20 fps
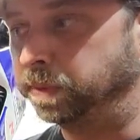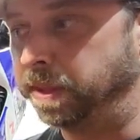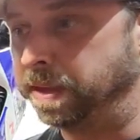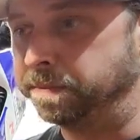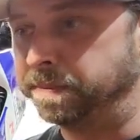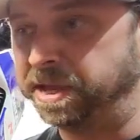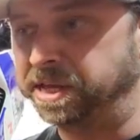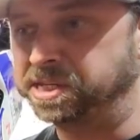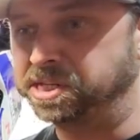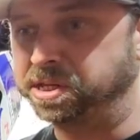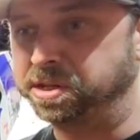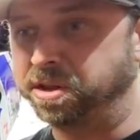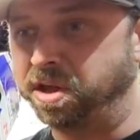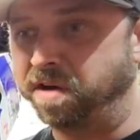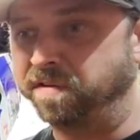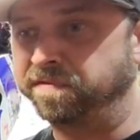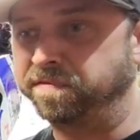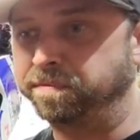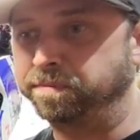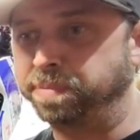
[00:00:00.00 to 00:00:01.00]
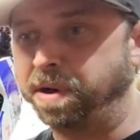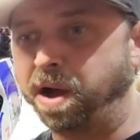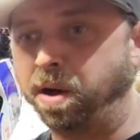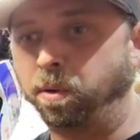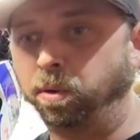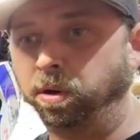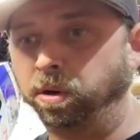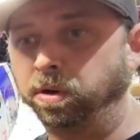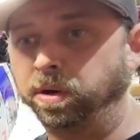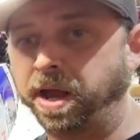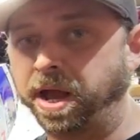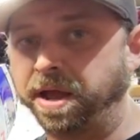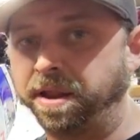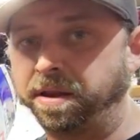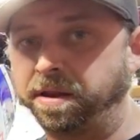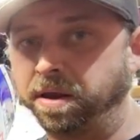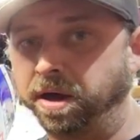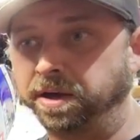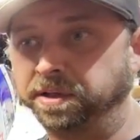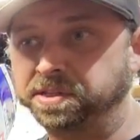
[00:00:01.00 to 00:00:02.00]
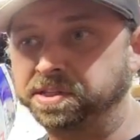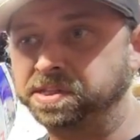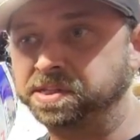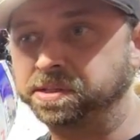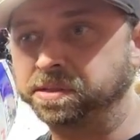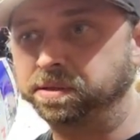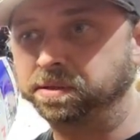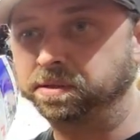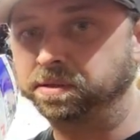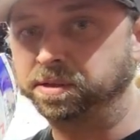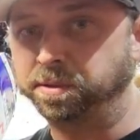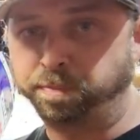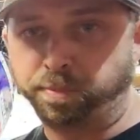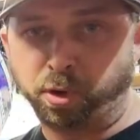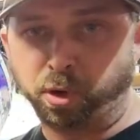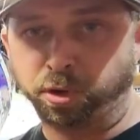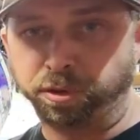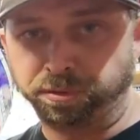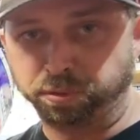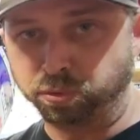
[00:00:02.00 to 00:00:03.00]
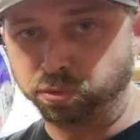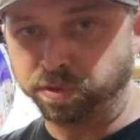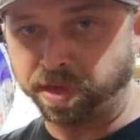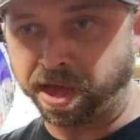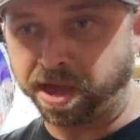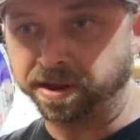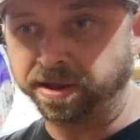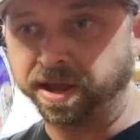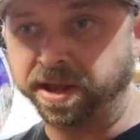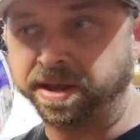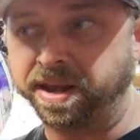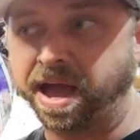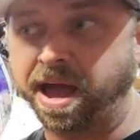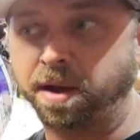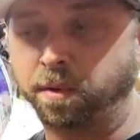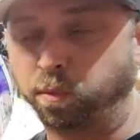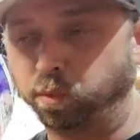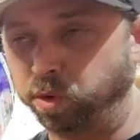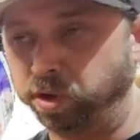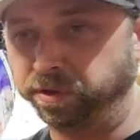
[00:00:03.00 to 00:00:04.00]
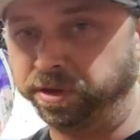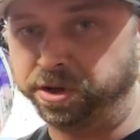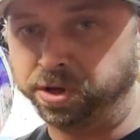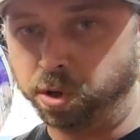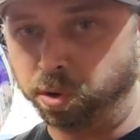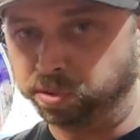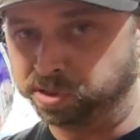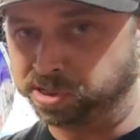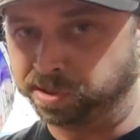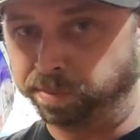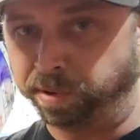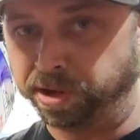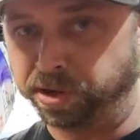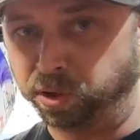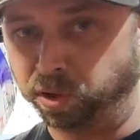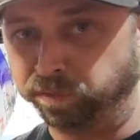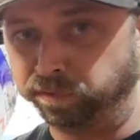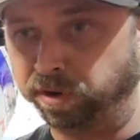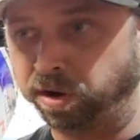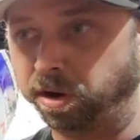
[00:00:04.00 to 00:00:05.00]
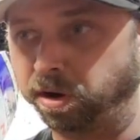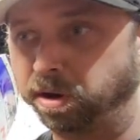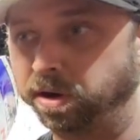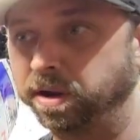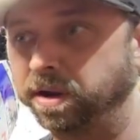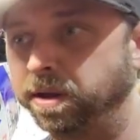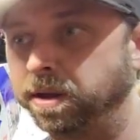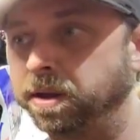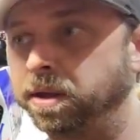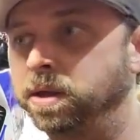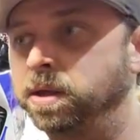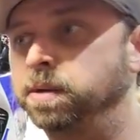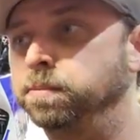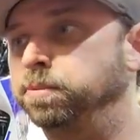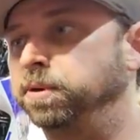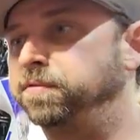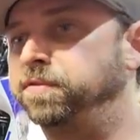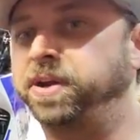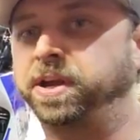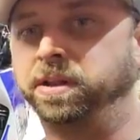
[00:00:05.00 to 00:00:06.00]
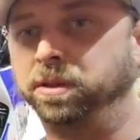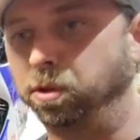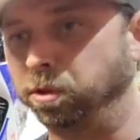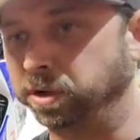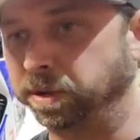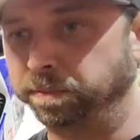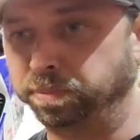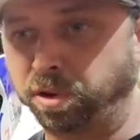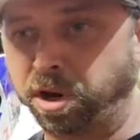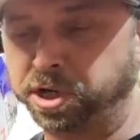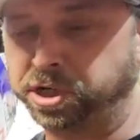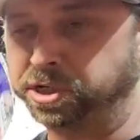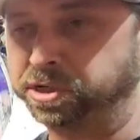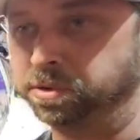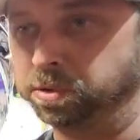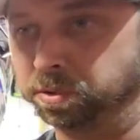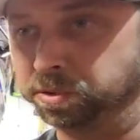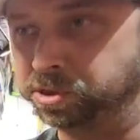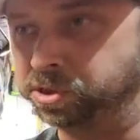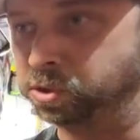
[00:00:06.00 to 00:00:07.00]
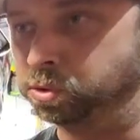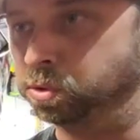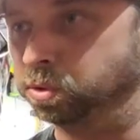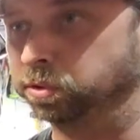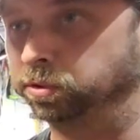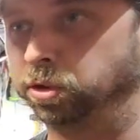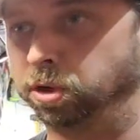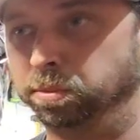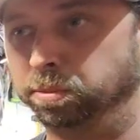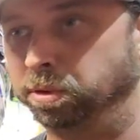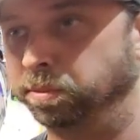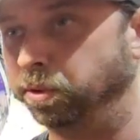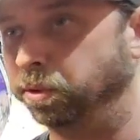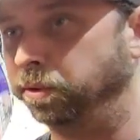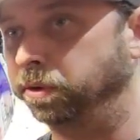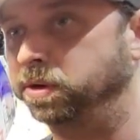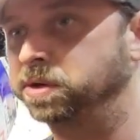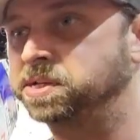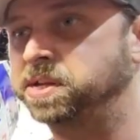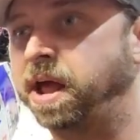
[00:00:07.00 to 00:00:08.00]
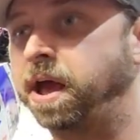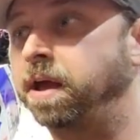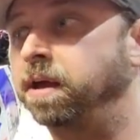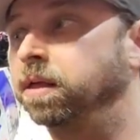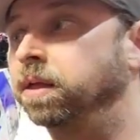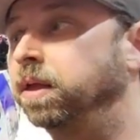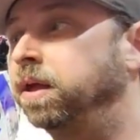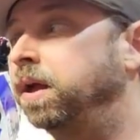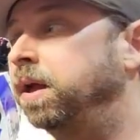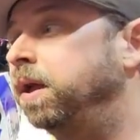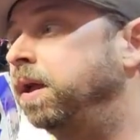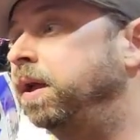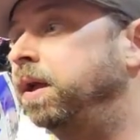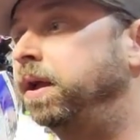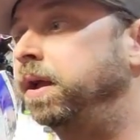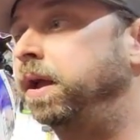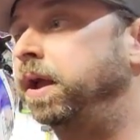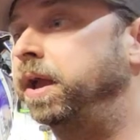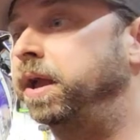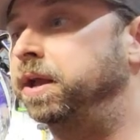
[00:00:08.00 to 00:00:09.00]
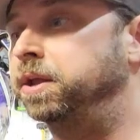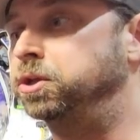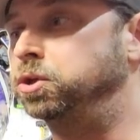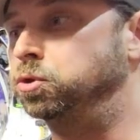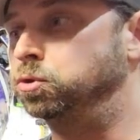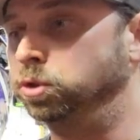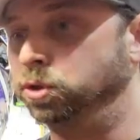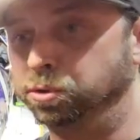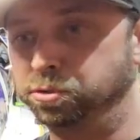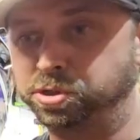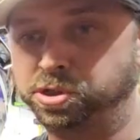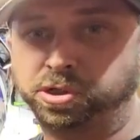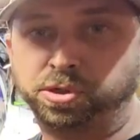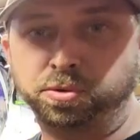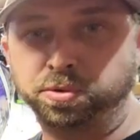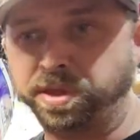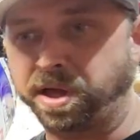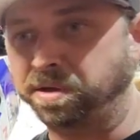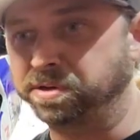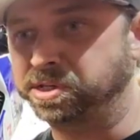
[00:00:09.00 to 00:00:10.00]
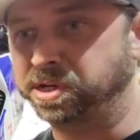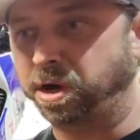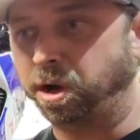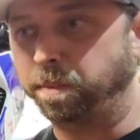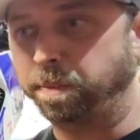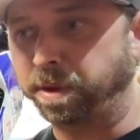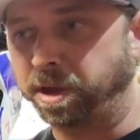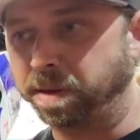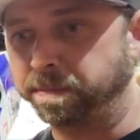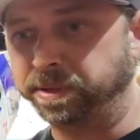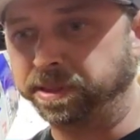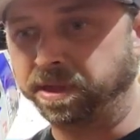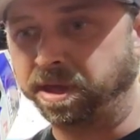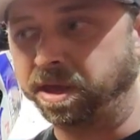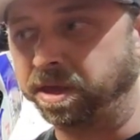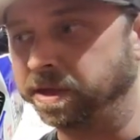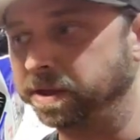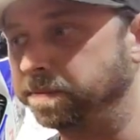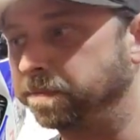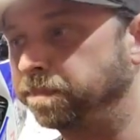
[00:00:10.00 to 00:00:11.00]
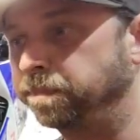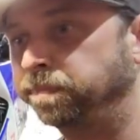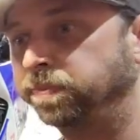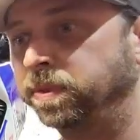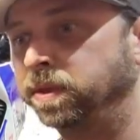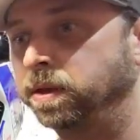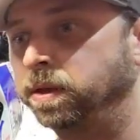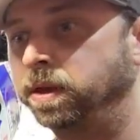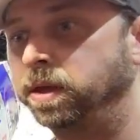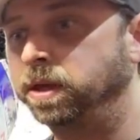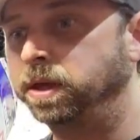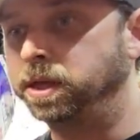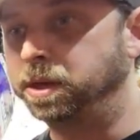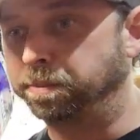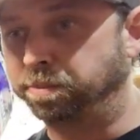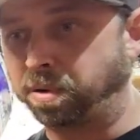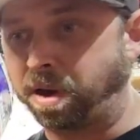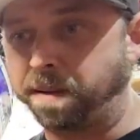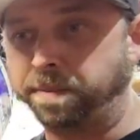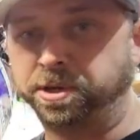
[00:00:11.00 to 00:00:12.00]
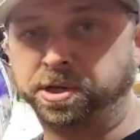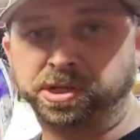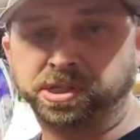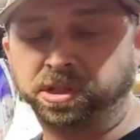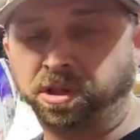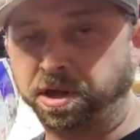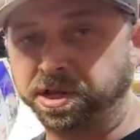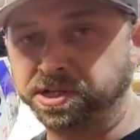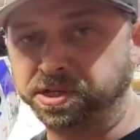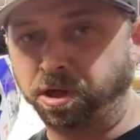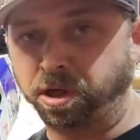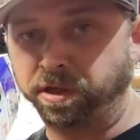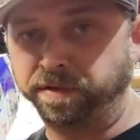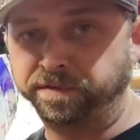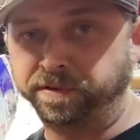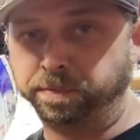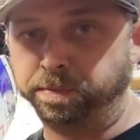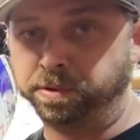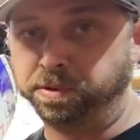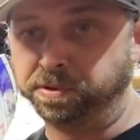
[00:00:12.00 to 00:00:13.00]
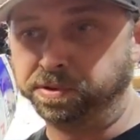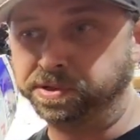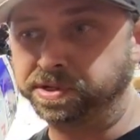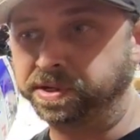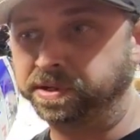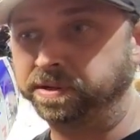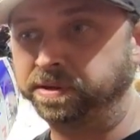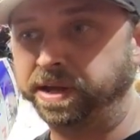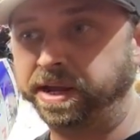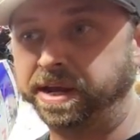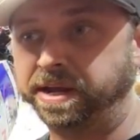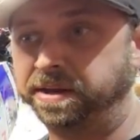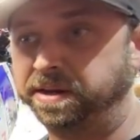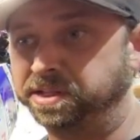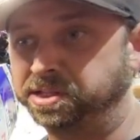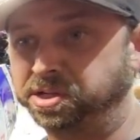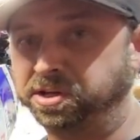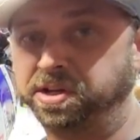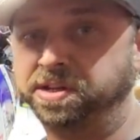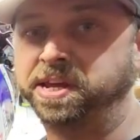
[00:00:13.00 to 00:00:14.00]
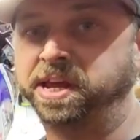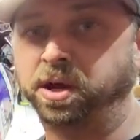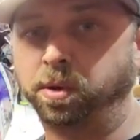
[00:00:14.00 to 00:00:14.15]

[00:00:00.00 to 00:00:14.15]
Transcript: it makes enough power on nuts to pull through that and not really nose the bike over hard. But if you got a low compression, old school turbo motor style, and you lose 2,000 RPM at the hit, you probably just lost all of your boost, and it's going to